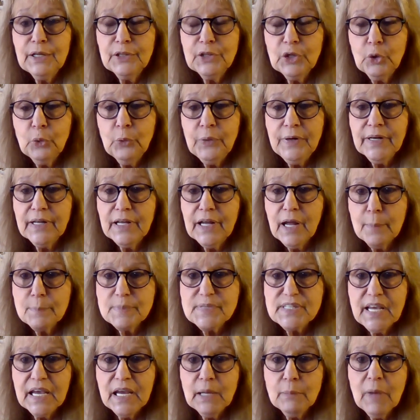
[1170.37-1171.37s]
The Queen of
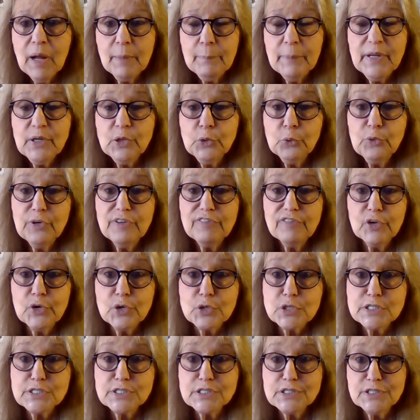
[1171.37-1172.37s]
Cups came up in the
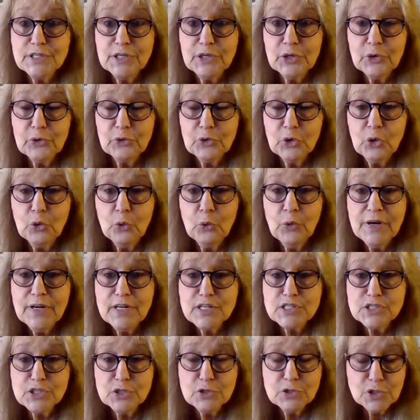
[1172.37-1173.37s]
reverse. You know, the Queen
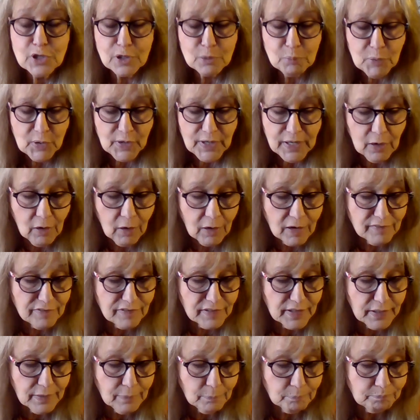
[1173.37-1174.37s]
is usually pretty
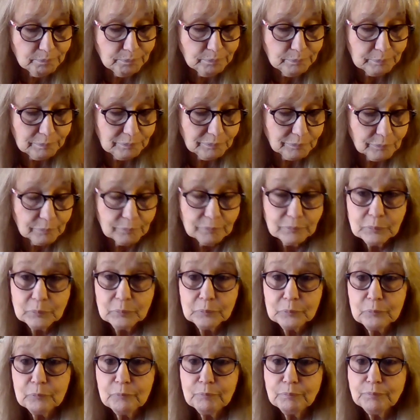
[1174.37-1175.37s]
confident.
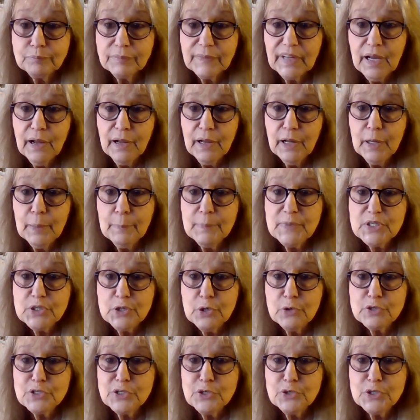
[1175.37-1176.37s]
Um, she
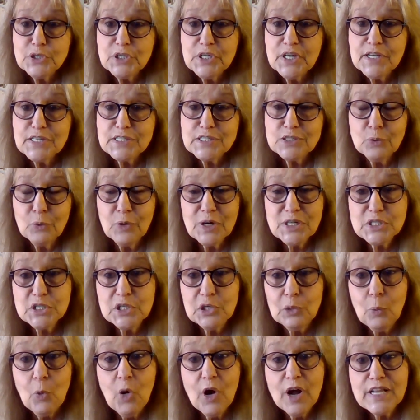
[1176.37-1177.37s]
knows who she is and what
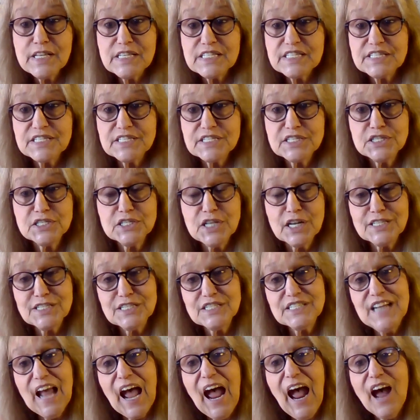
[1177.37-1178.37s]
she wants,
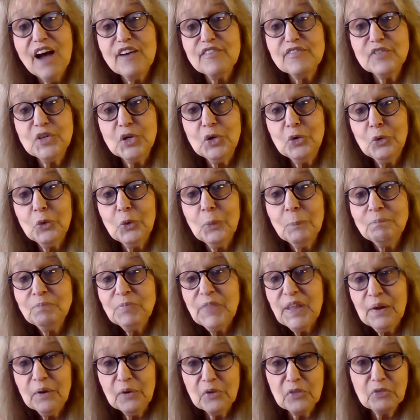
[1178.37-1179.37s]
doesn't have to
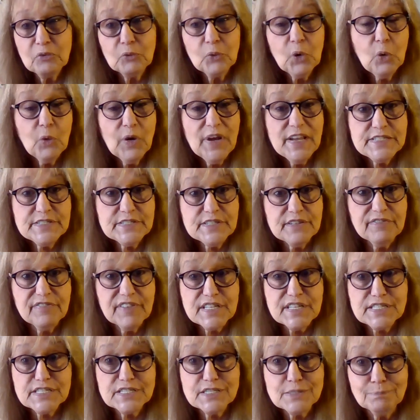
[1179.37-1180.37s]
throw hissy
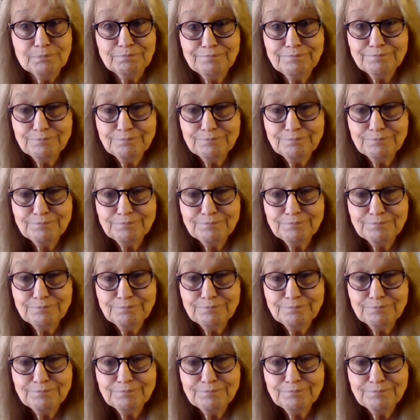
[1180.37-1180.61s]
fits.